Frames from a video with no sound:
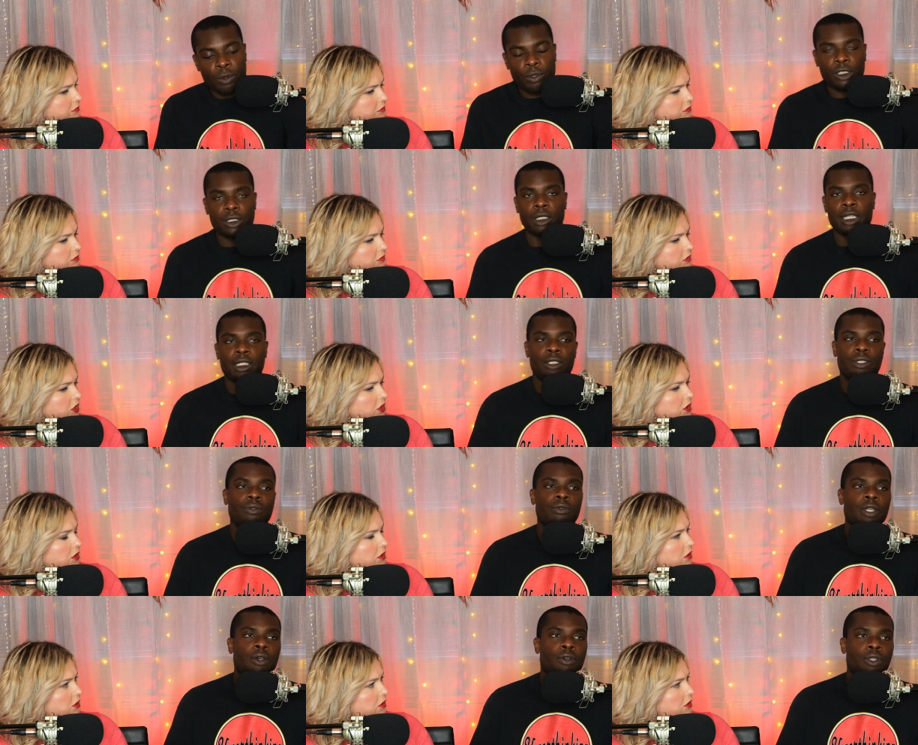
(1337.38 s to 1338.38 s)
Speaker 1: which lets you
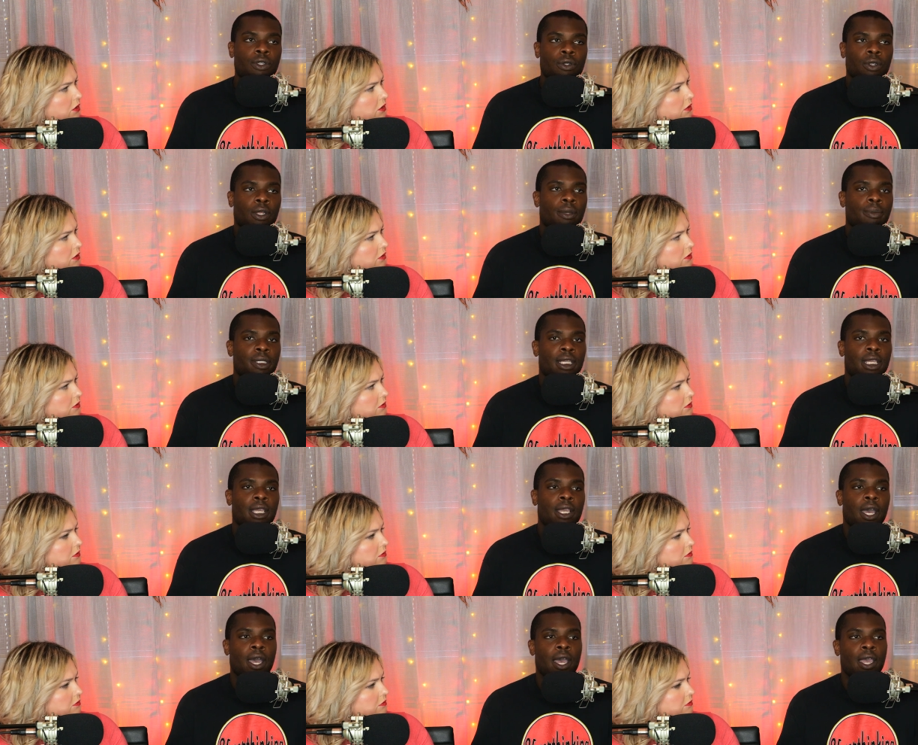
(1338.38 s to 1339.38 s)
know, you know what I'm
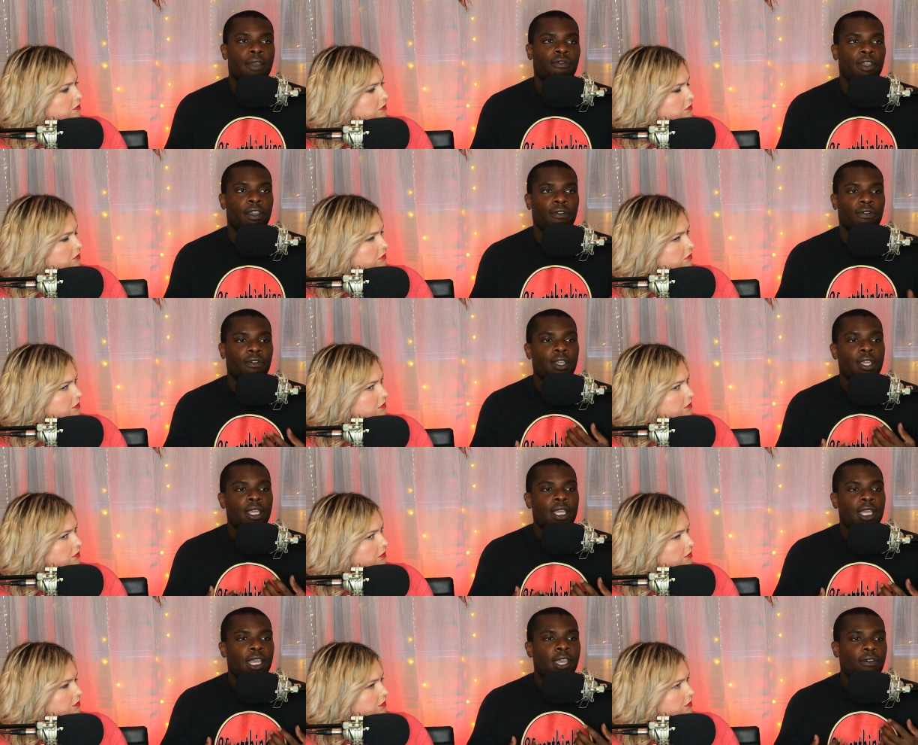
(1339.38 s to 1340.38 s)
saying. I, if if
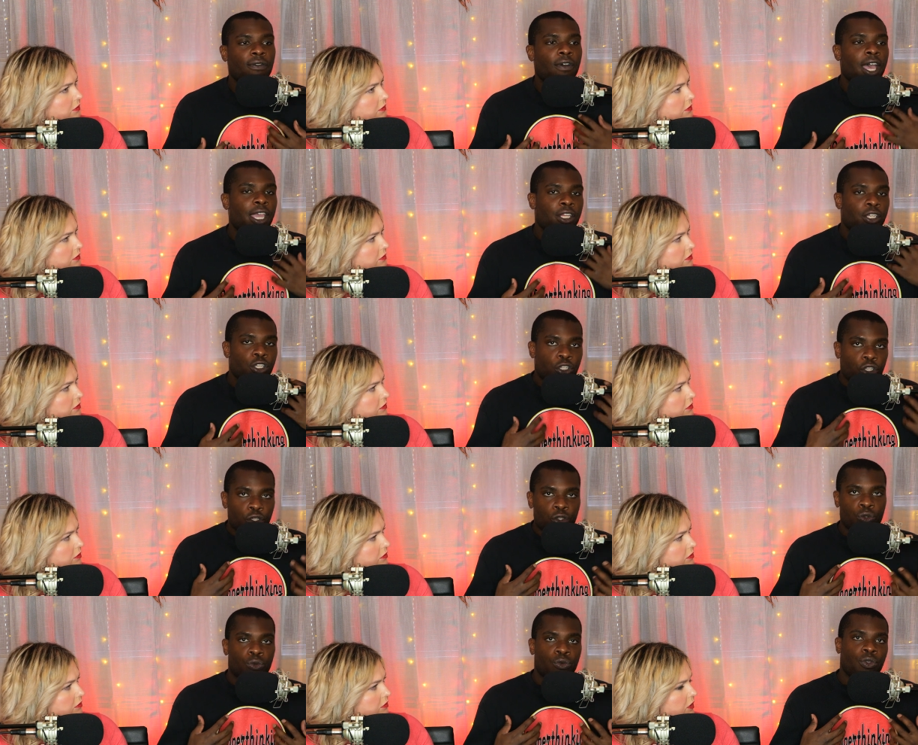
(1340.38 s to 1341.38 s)
if I
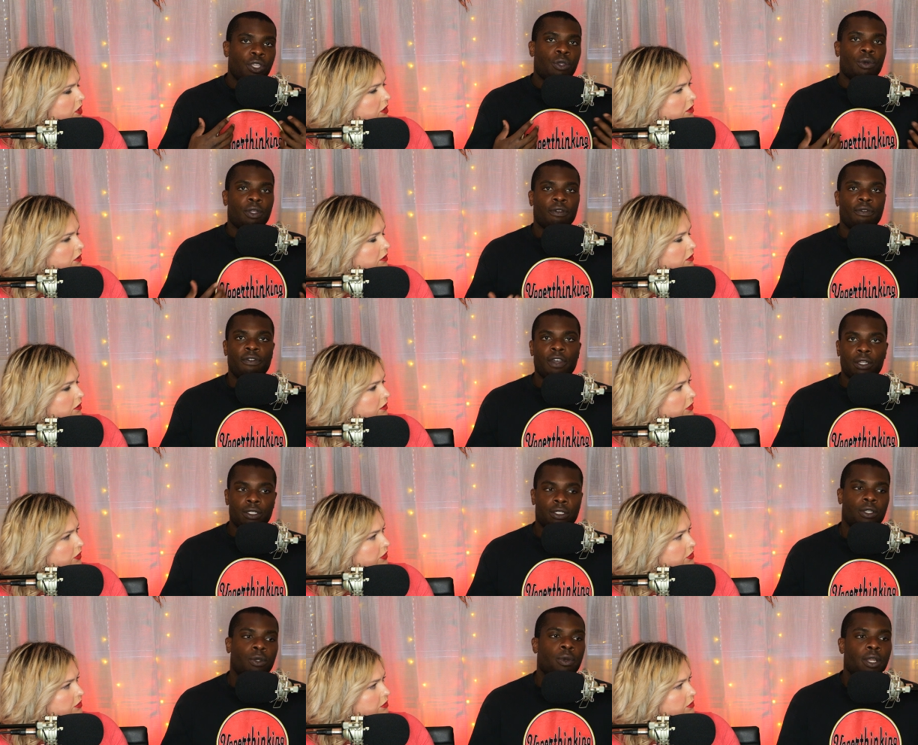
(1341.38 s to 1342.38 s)
knew he would have felt a
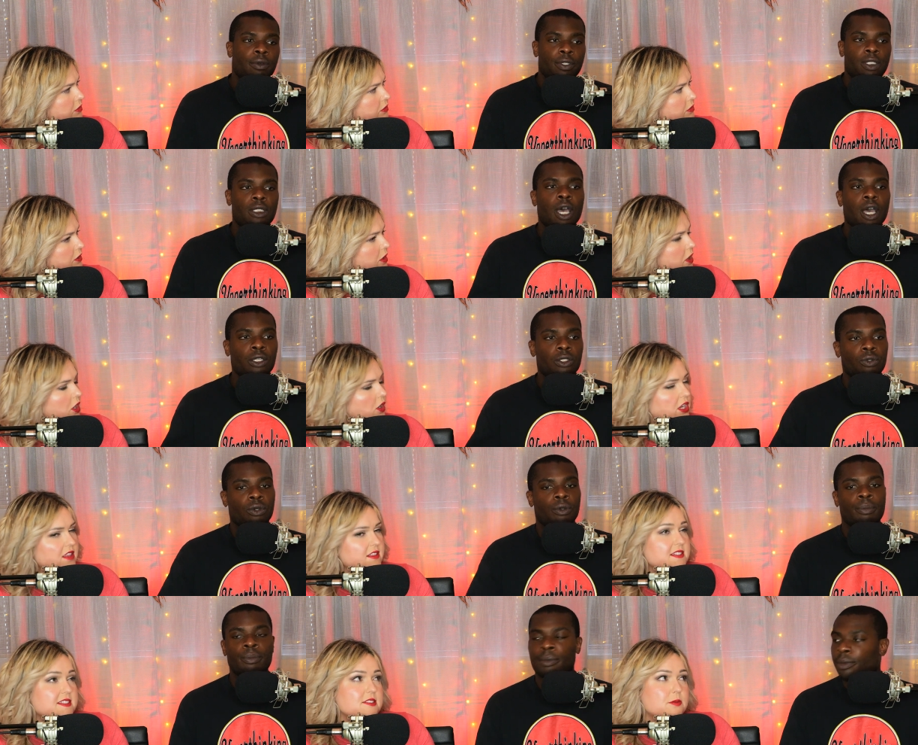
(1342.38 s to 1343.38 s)
certain way, I would talk okay, to him.
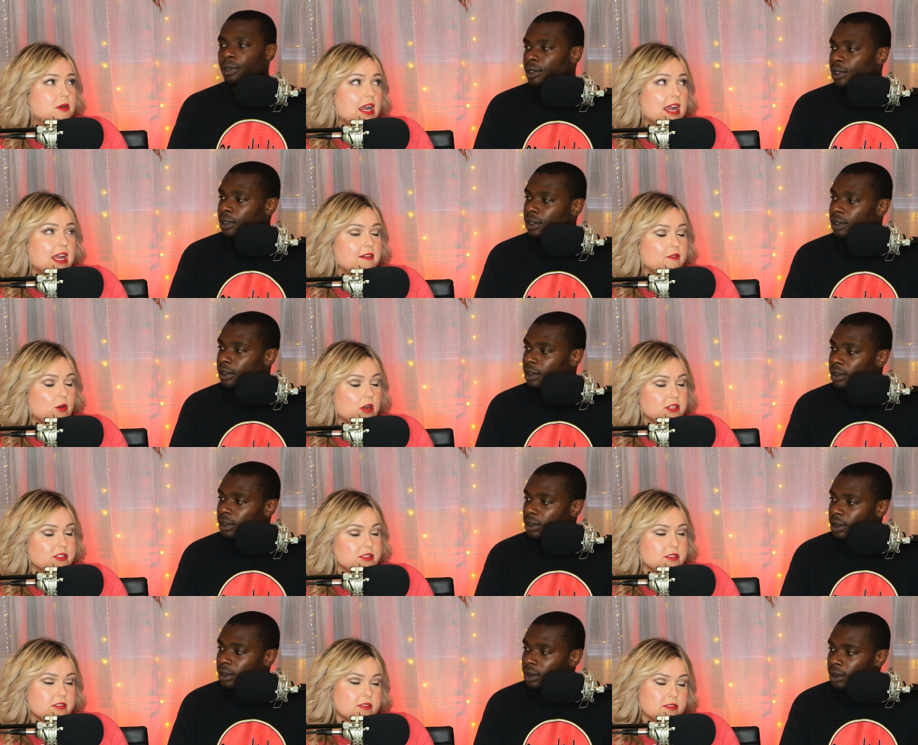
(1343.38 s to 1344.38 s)
Okay, this
Speaker 2: is where I have
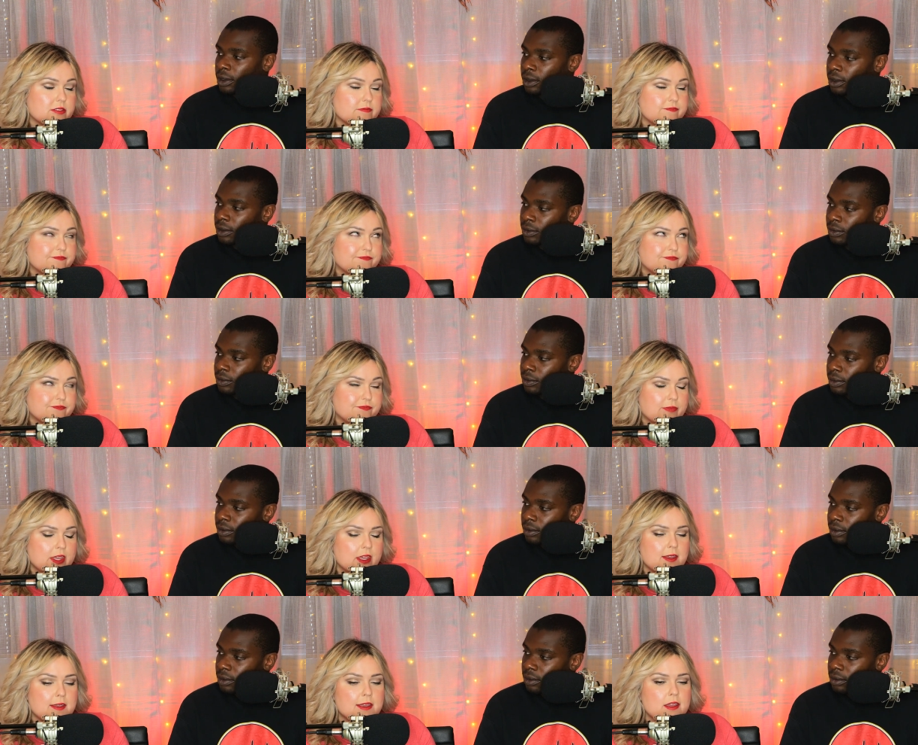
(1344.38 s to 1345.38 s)
questions.
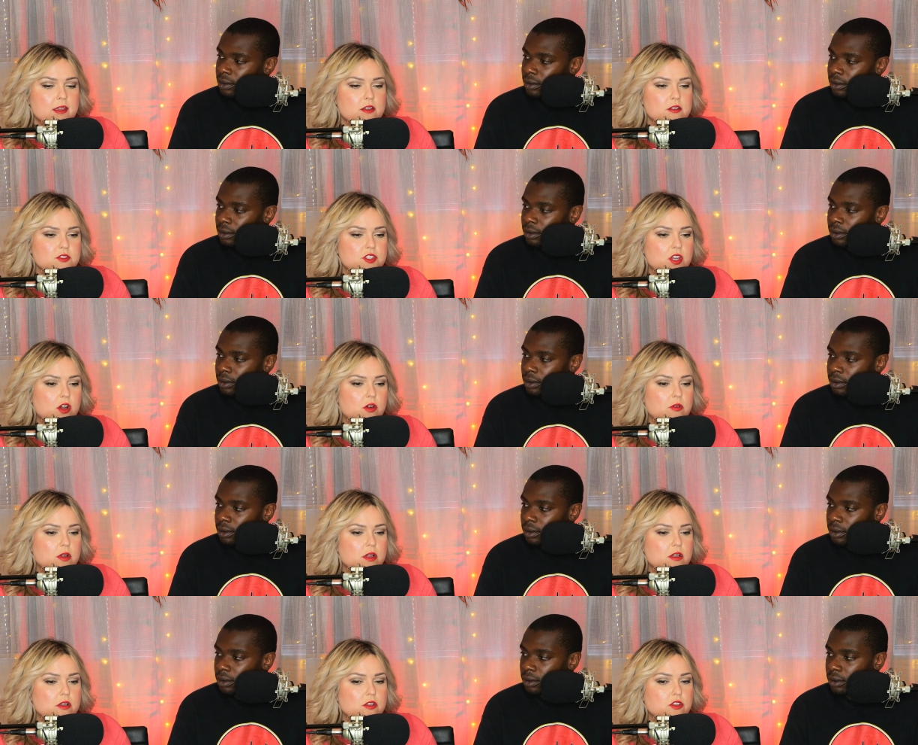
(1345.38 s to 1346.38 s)
So
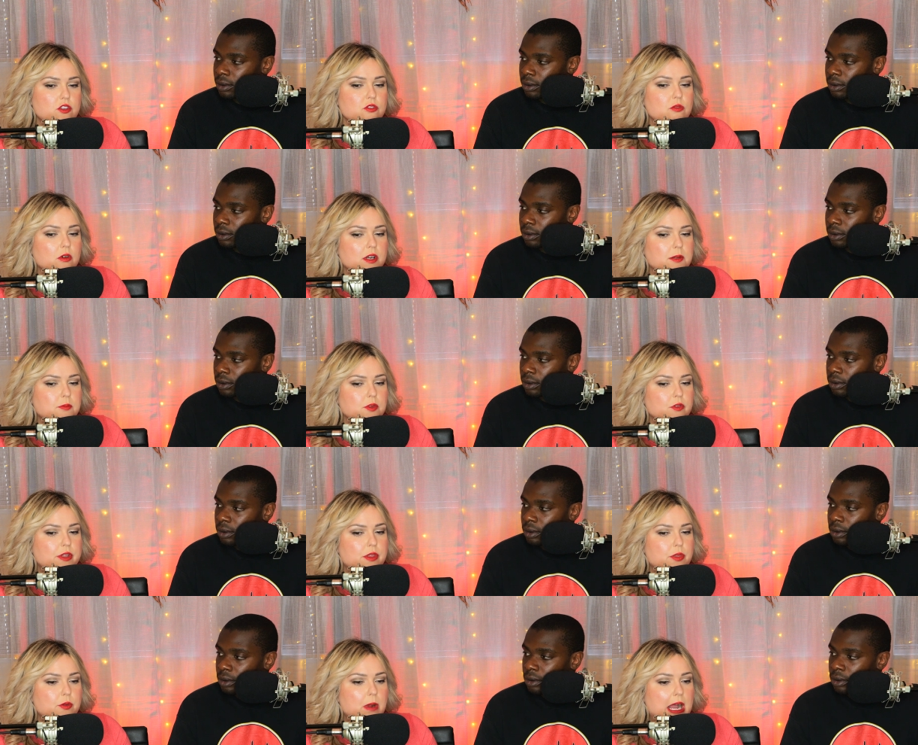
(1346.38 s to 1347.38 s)
you were
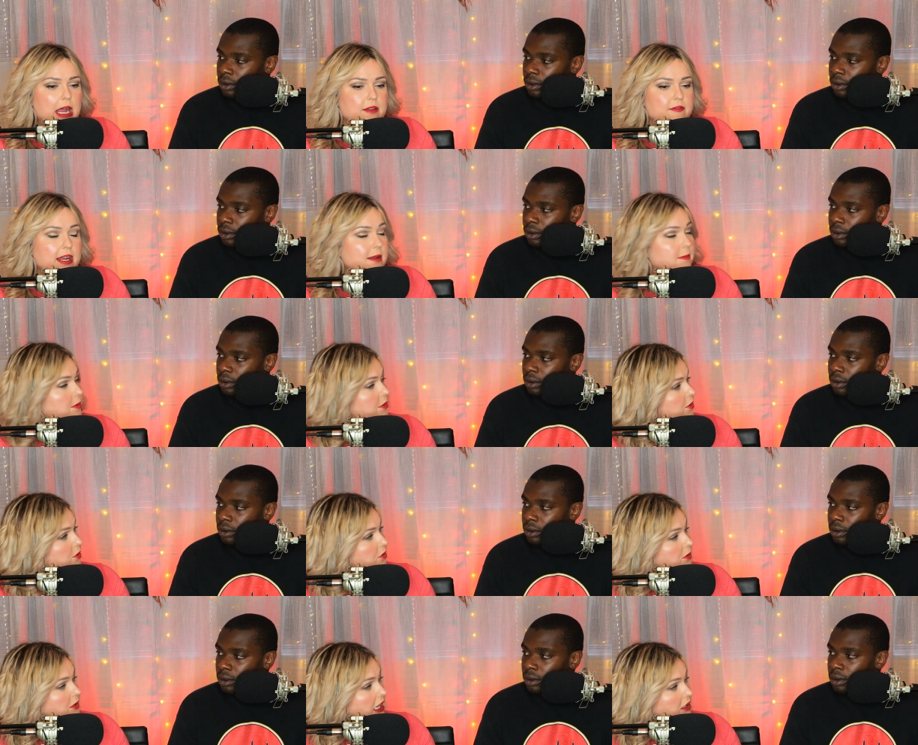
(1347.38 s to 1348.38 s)
employed through High Vibe
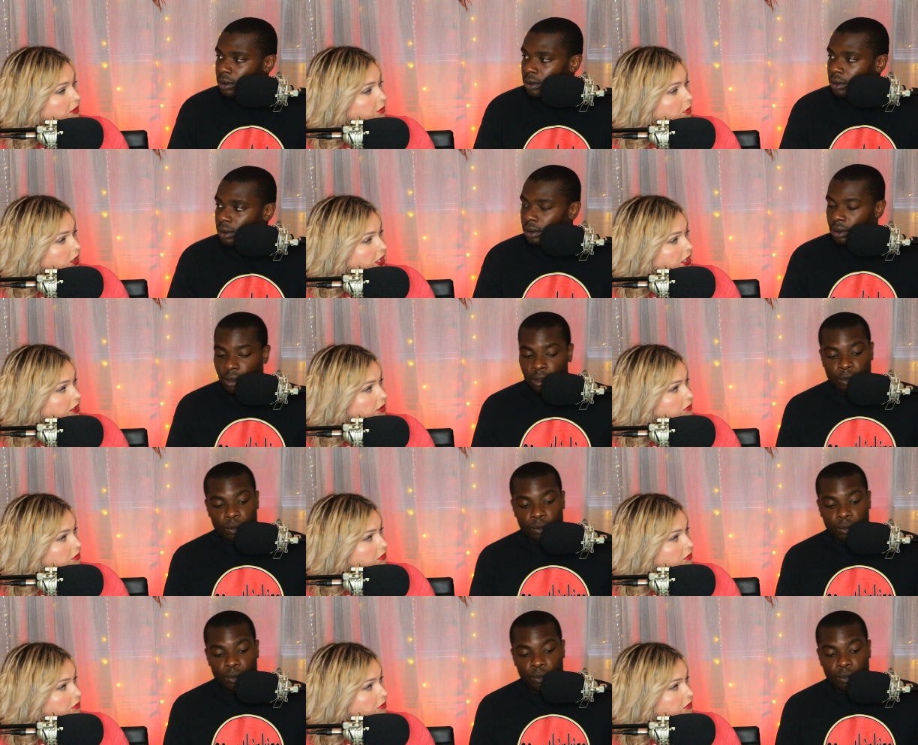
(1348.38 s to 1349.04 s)
through California.